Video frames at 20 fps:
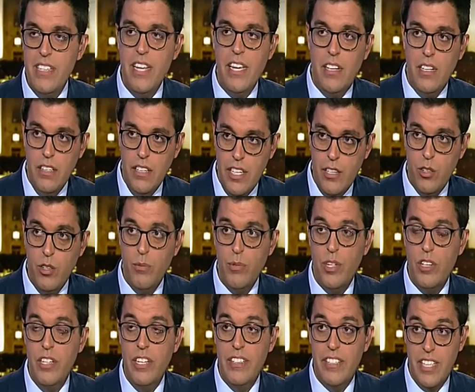take an illegal
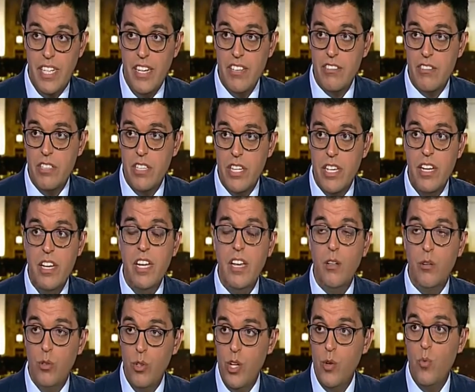immigrant into custody,
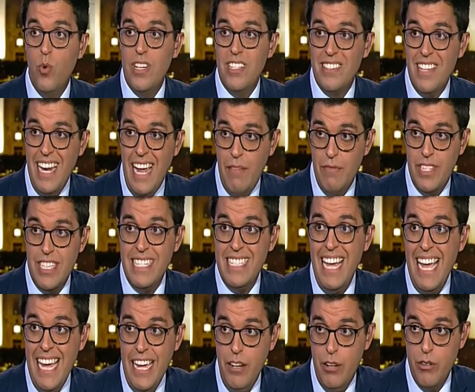including ones that have
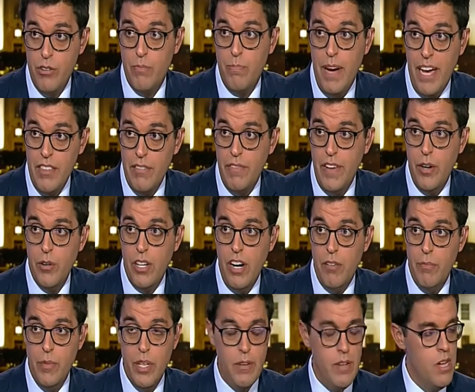detainers by the federal
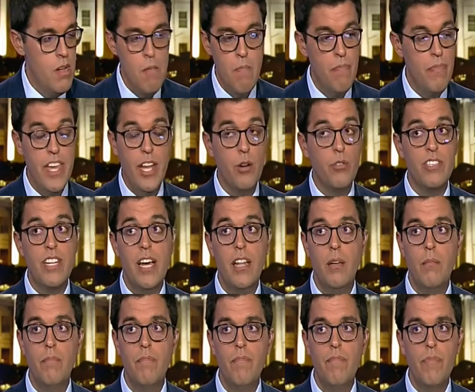government, they don't tell
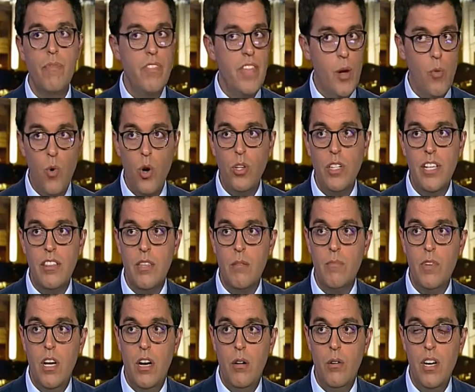them. They won't let them
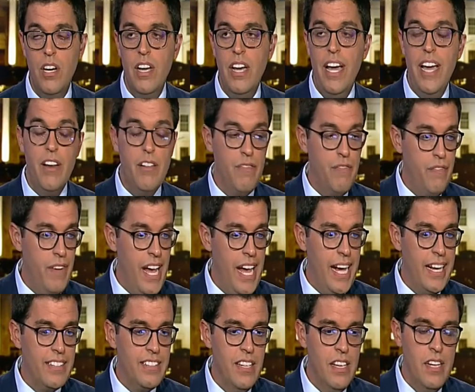know. And in
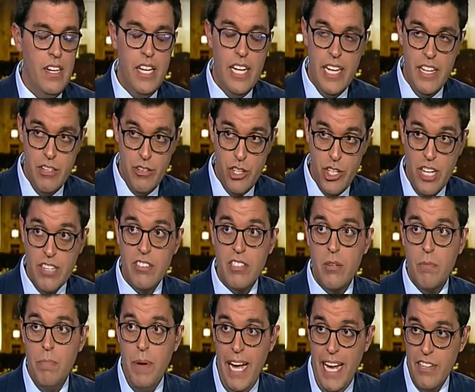fact, in just the
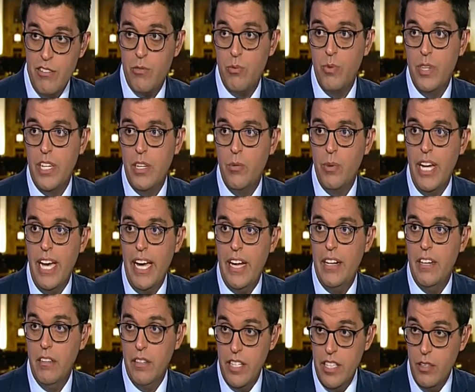past week, we had
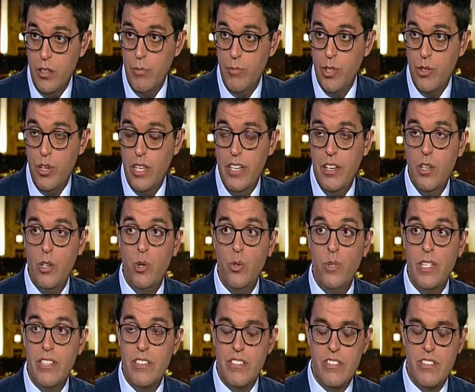an illegal immigrant who